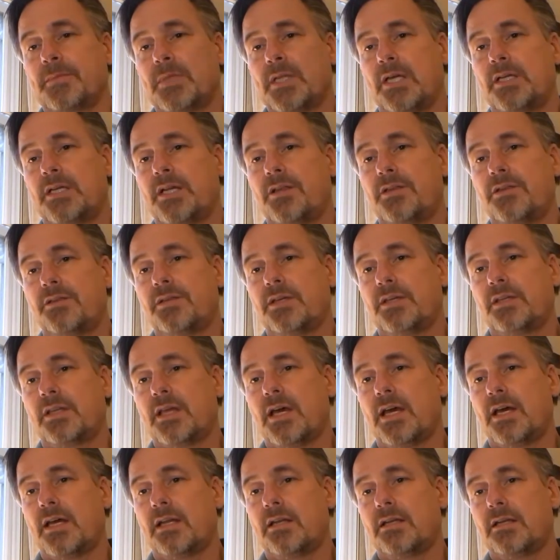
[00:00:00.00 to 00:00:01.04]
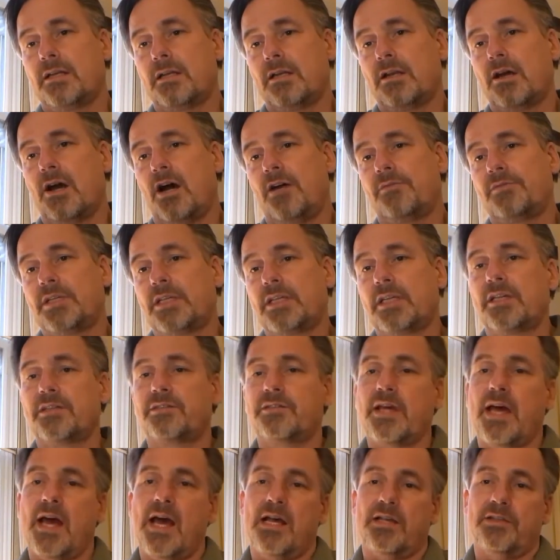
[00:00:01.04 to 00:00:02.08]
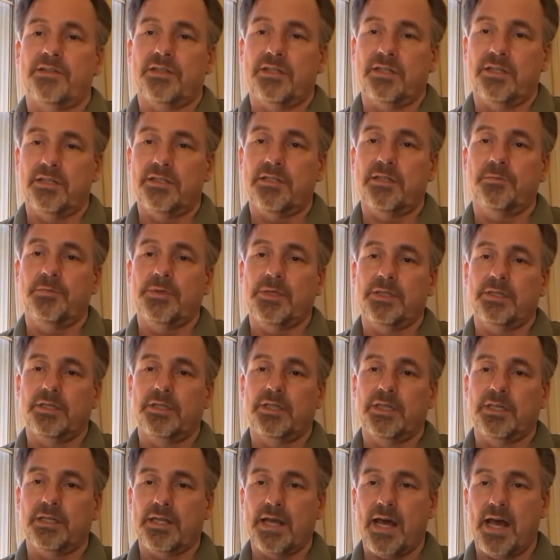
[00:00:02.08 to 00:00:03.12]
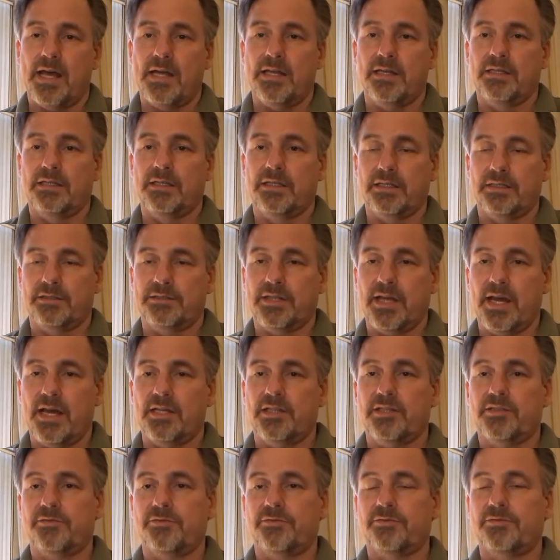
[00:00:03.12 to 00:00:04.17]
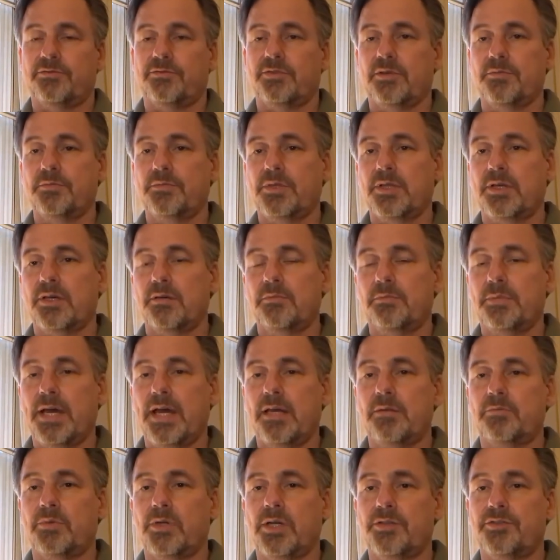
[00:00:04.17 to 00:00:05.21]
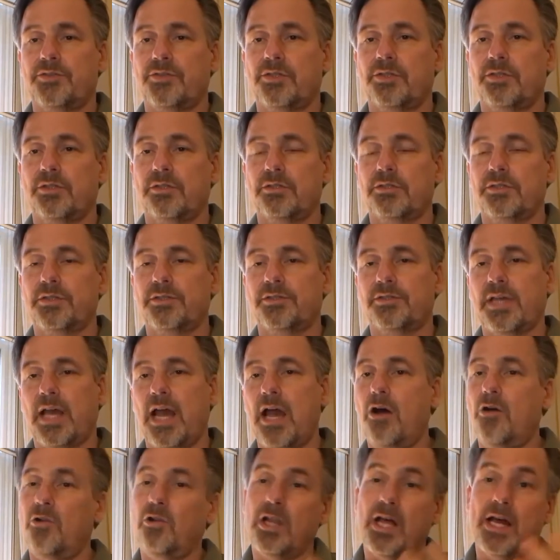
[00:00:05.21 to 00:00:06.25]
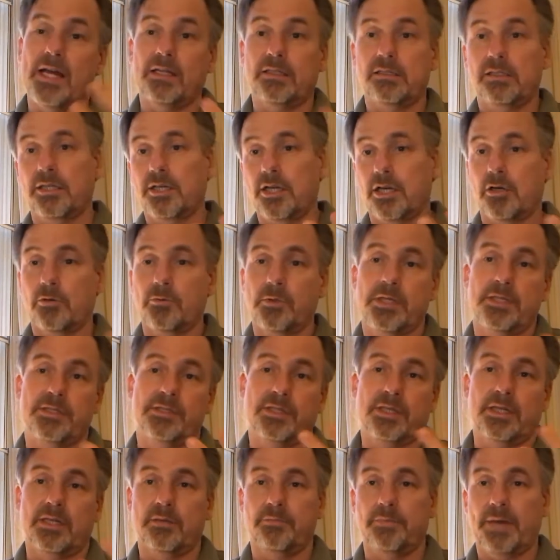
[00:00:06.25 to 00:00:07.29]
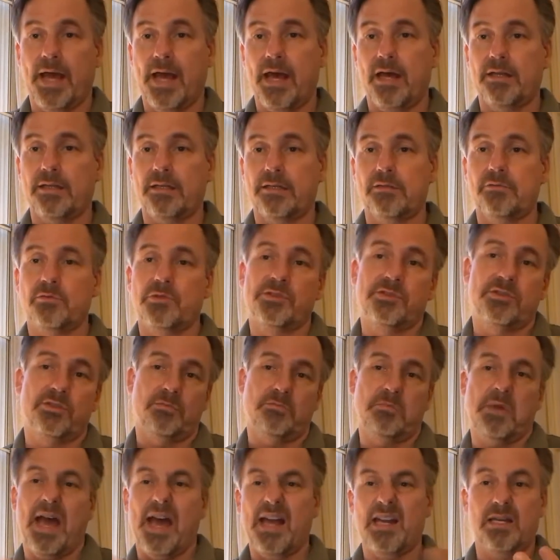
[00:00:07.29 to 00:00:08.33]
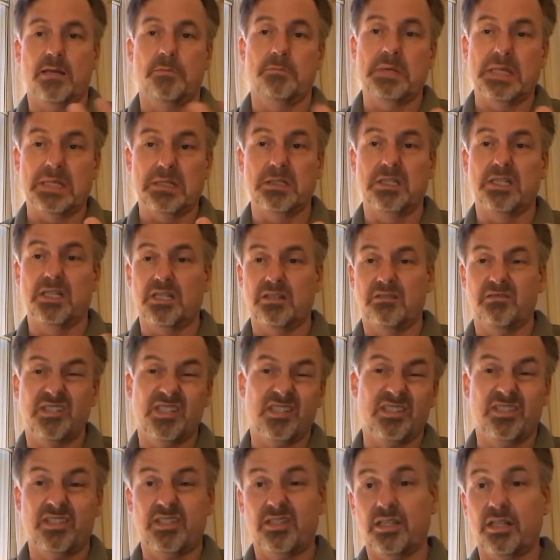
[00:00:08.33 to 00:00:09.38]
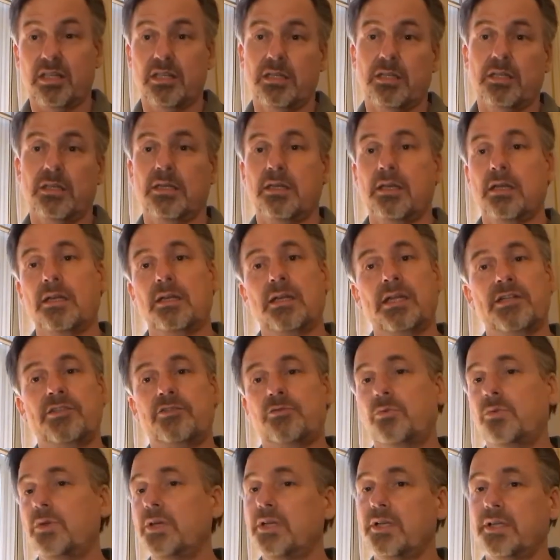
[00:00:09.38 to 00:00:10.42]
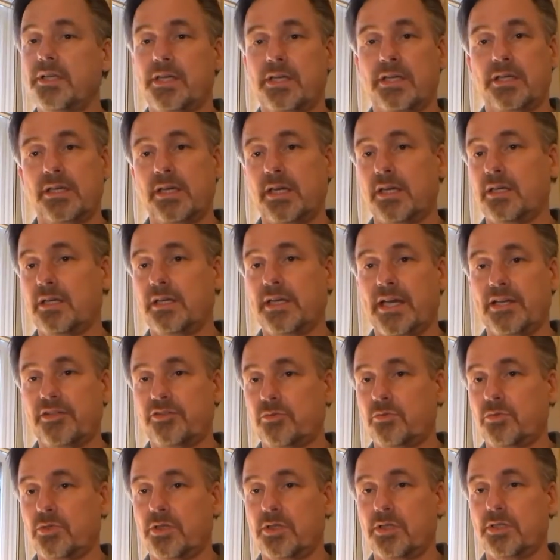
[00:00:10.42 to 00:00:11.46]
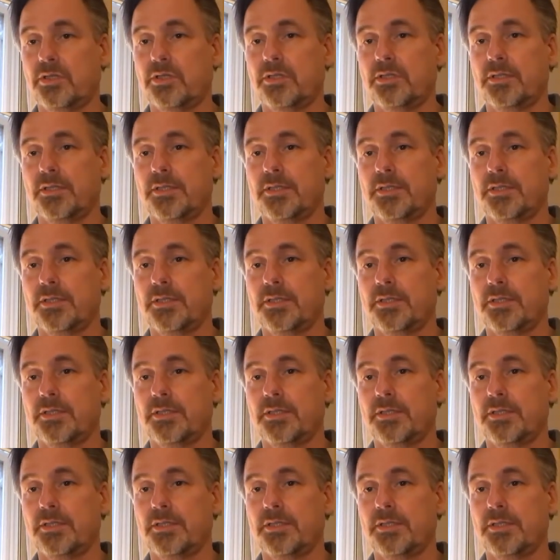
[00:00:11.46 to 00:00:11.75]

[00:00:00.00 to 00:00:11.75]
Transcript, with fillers: Another thing that often gets asked, and typically get at, gets asked from the patent prosecutor, is how likely are we to get a patent? What's the patentability of this thing? And that's really a guesswork.